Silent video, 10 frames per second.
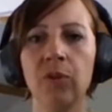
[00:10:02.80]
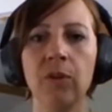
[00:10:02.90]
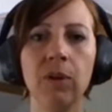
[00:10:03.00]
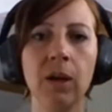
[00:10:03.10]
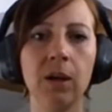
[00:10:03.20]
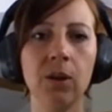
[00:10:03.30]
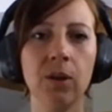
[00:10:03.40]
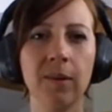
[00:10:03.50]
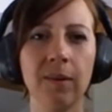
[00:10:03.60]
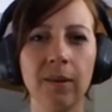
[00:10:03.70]
of
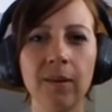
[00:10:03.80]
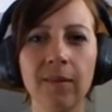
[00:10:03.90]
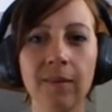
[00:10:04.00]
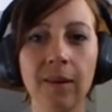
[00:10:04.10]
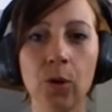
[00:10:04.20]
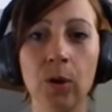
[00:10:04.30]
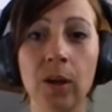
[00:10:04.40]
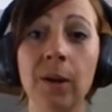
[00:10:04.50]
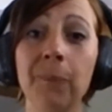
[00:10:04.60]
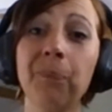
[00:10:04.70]
deviations? And this is
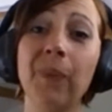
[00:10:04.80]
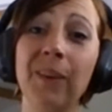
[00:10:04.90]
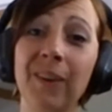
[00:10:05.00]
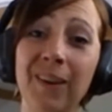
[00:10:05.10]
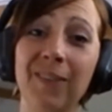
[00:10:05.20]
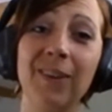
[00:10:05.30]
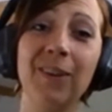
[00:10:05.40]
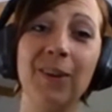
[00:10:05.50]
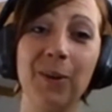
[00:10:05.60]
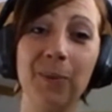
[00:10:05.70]
actually that
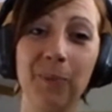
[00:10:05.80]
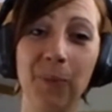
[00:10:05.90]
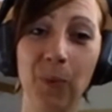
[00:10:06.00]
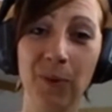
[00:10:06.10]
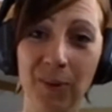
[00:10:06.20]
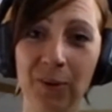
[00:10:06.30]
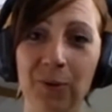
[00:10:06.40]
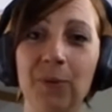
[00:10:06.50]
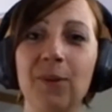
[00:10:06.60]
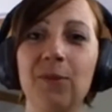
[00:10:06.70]
was
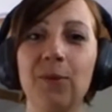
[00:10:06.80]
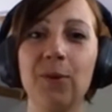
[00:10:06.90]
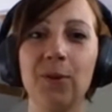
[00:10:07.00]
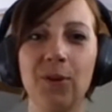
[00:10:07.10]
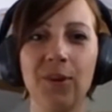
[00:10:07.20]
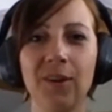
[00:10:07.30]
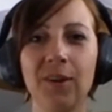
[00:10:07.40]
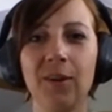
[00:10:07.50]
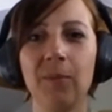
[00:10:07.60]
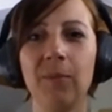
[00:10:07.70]
another research
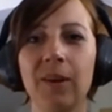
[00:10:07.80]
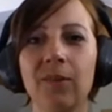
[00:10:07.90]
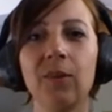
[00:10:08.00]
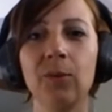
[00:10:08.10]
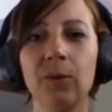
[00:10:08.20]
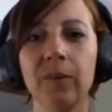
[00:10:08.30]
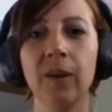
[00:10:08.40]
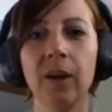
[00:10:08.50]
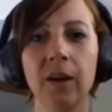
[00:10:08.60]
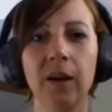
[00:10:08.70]

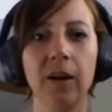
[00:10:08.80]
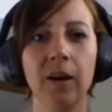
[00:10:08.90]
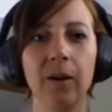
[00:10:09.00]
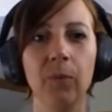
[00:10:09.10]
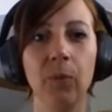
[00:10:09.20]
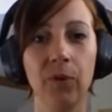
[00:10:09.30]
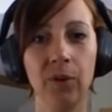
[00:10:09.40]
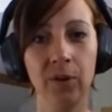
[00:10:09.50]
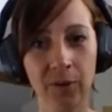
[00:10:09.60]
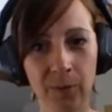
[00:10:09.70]
executed with
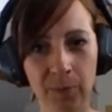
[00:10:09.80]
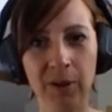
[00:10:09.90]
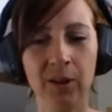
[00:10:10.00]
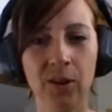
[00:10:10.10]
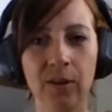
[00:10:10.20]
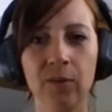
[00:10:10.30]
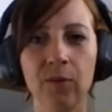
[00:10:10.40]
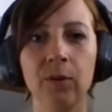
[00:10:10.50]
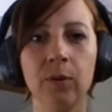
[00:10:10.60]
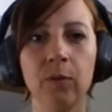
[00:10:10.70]
another PhD
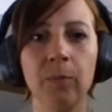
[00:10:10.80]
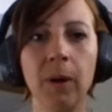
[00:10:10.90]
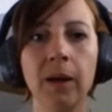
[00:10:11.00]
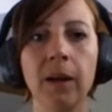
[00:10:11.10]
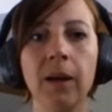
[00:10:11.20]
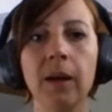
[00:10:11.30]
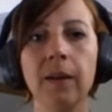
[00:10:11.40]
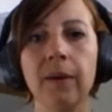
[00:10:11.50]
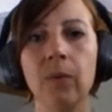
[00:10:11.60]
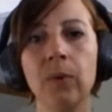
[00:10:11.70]
student of mine
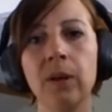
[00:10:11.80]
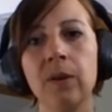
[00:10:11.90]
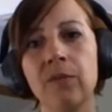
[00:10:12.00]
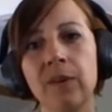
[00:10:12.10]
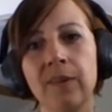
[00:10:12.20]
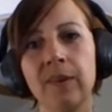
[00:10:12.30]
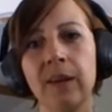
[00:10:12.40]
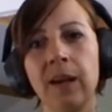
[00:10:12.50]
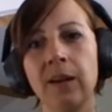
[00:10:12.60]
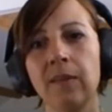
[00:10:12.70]
that we
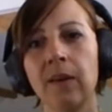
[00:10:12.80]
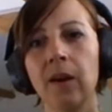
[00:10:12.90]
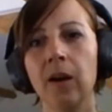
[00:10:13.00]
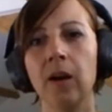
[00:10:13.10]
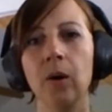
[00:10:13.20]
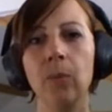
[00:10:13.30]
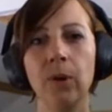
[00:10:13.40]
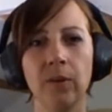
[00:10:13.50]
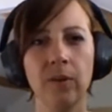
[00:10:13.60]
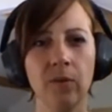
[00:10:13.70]
investigated
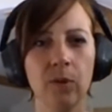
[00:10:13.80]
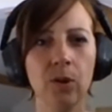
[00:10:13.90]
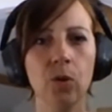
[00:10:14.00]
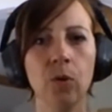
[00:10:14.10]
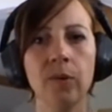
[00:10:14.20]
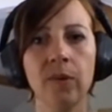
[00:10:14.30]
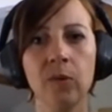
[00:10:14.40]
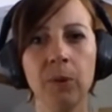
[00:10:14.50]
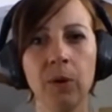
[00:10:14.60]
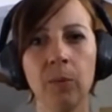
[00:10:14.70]
with a discrete choice
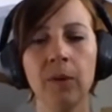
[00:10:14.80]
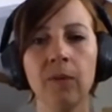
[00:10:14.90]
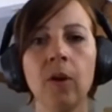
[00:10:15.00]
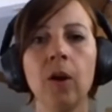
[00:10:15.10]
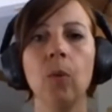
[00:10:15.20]
experiment,